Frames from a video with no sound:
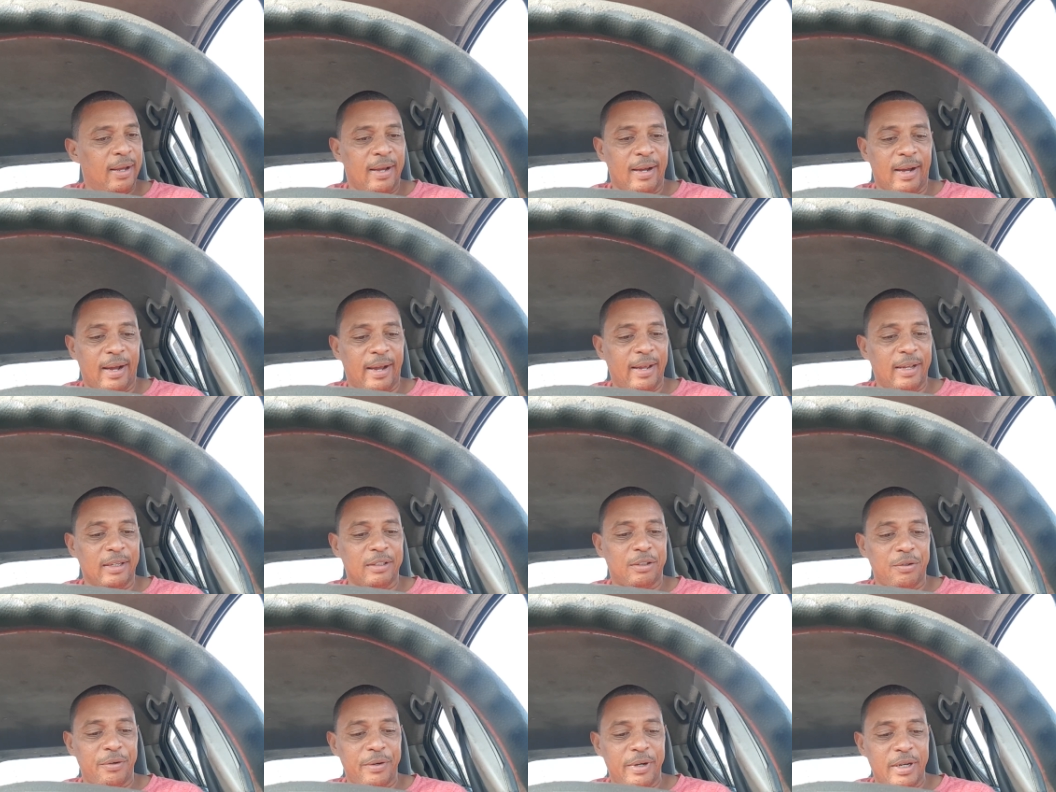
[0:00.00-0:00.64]
I
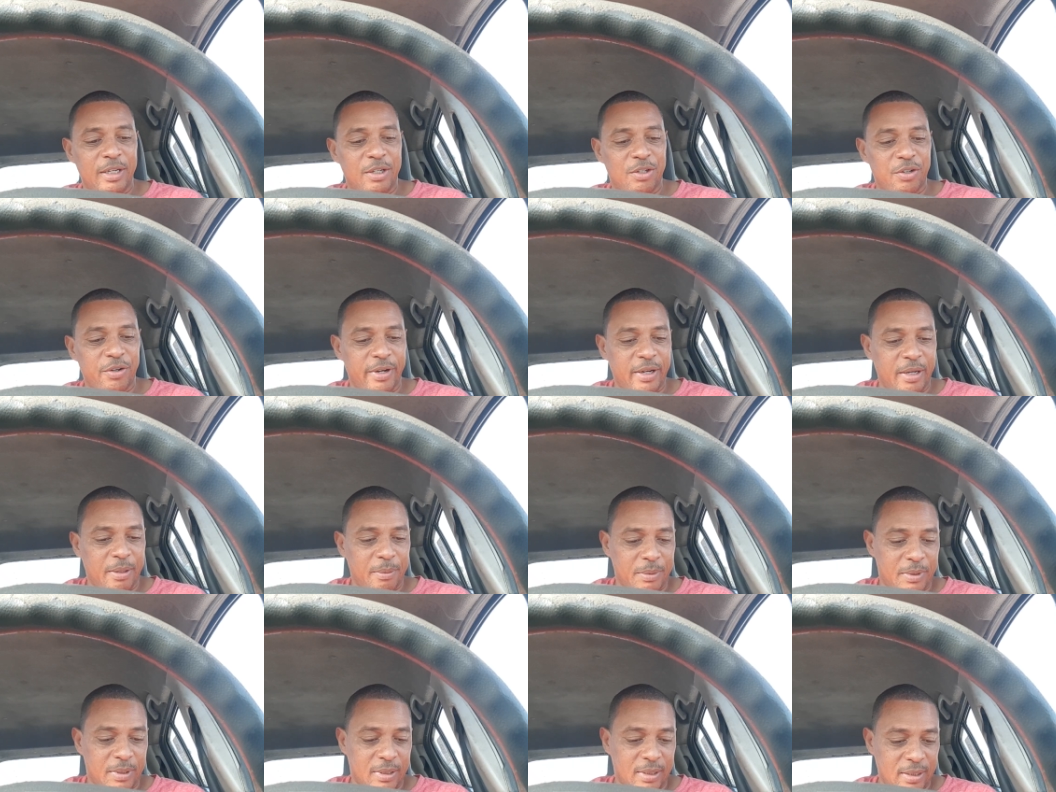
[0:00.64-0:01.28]
had 3
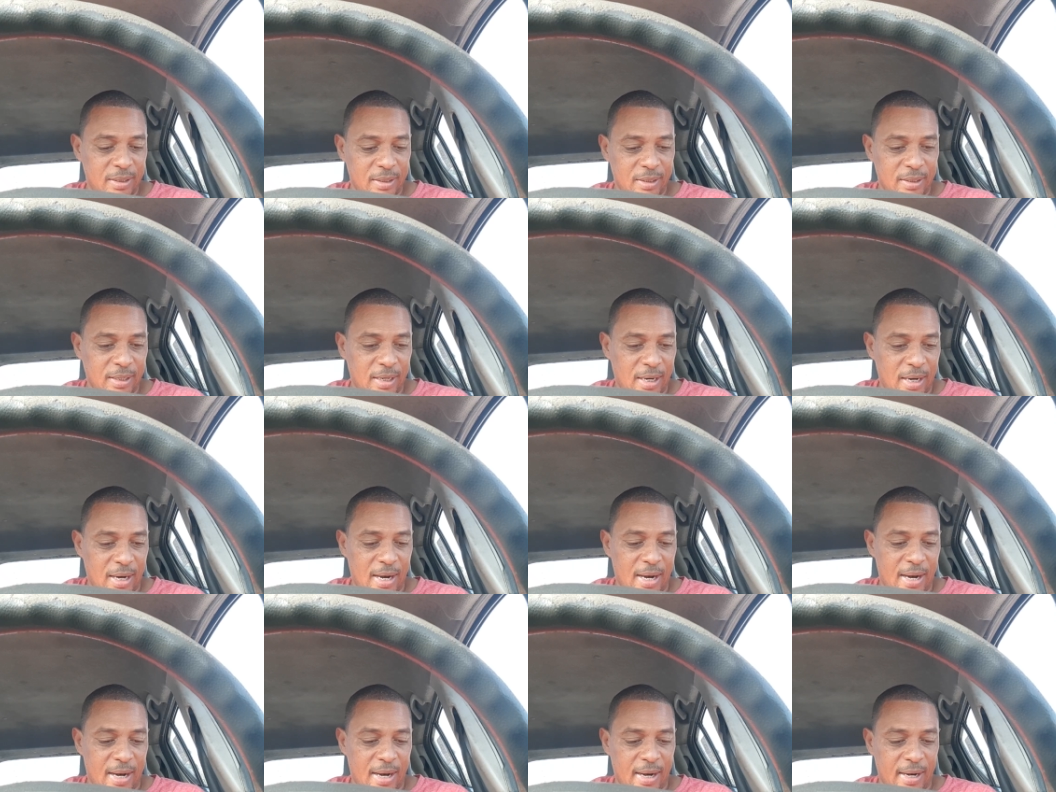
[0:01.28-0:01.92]
dreams.
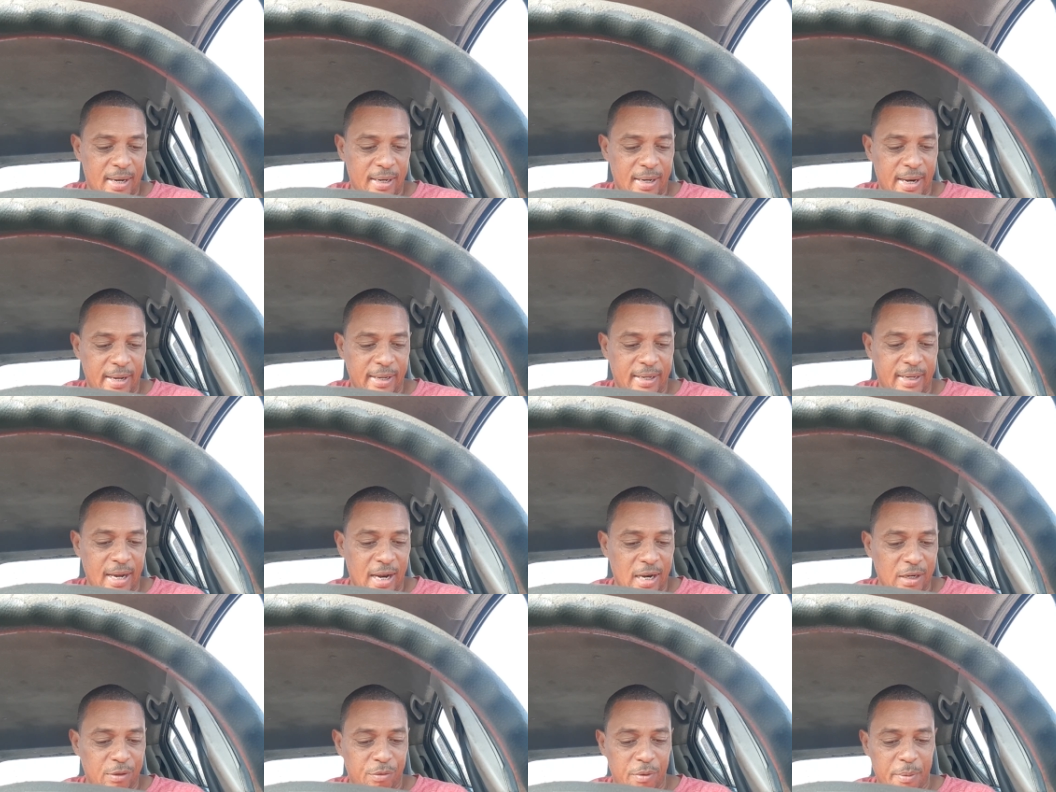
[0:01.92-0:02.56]
I
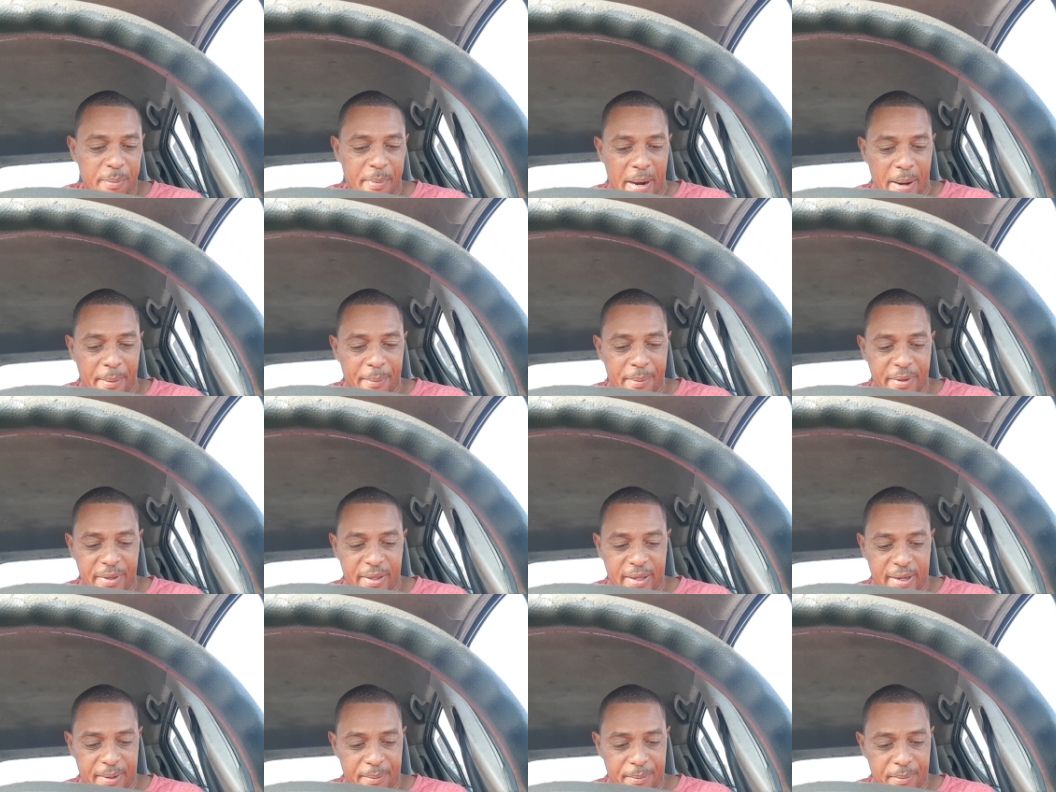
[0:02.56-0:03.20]
can't remember
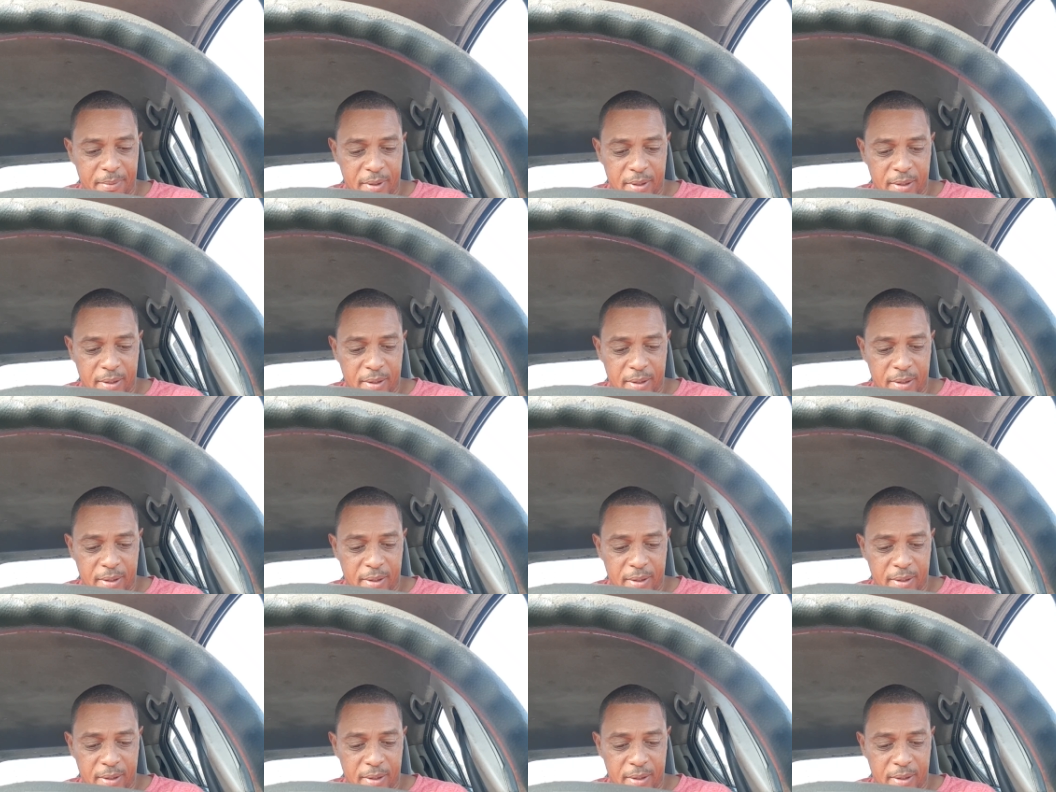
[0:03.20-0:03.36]
them,